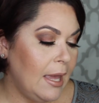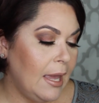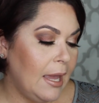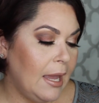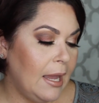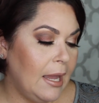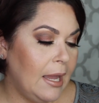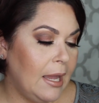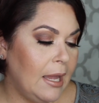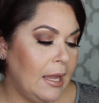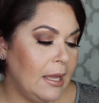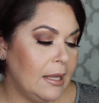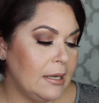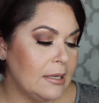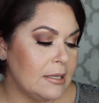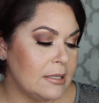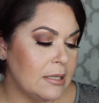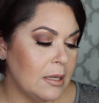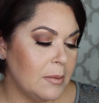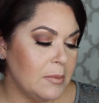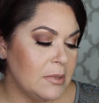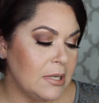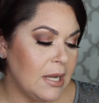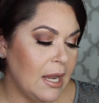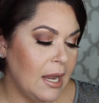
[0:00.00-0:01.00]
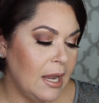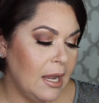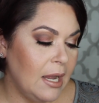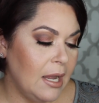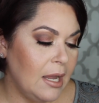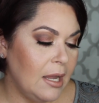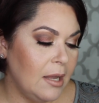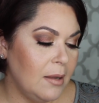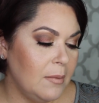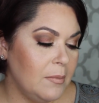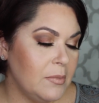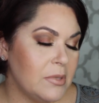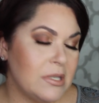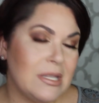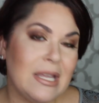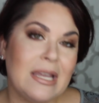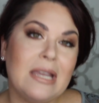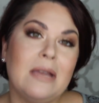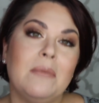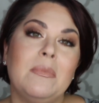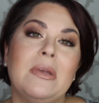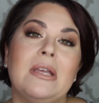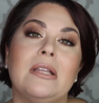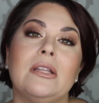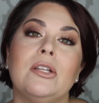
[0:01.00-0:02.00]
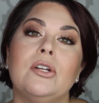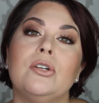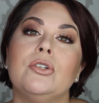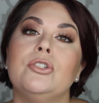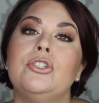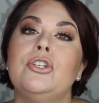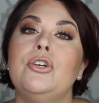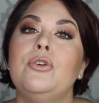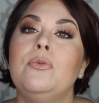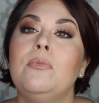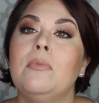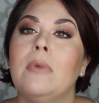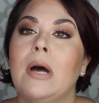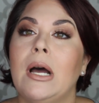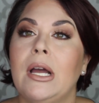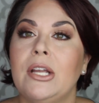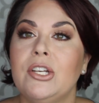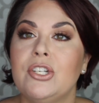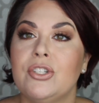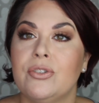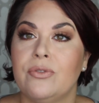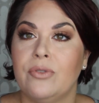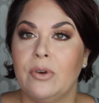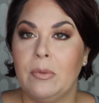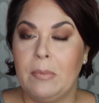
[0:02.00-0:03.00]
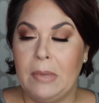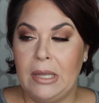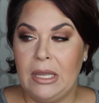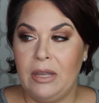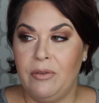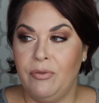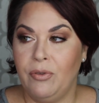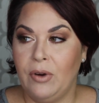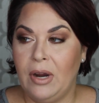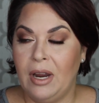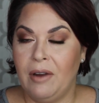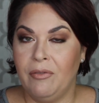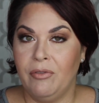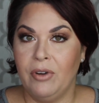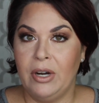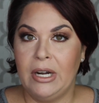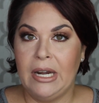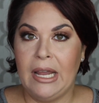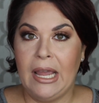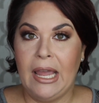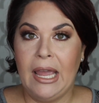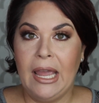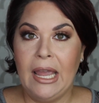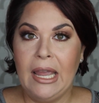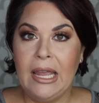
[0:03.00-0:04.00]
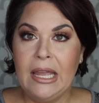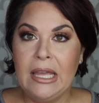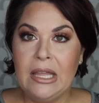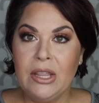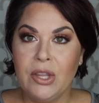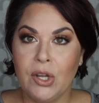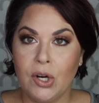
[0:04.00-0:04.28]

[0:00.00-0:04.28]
And sometimes they can be a little too much for me for every day.